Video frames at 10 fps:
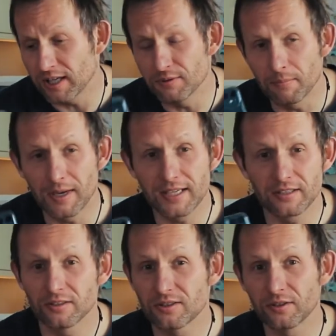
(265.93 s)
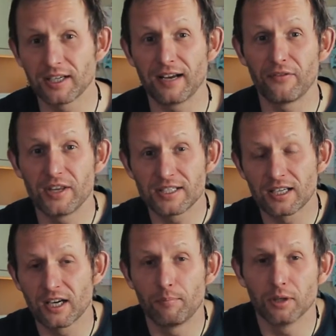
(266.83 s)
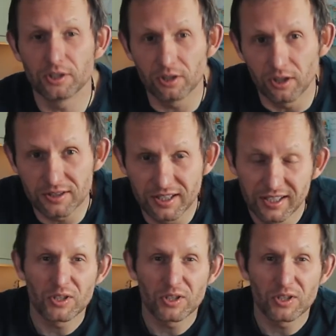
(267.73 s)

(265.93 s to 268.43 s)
It was amazing. Just took it out for these couple of shots.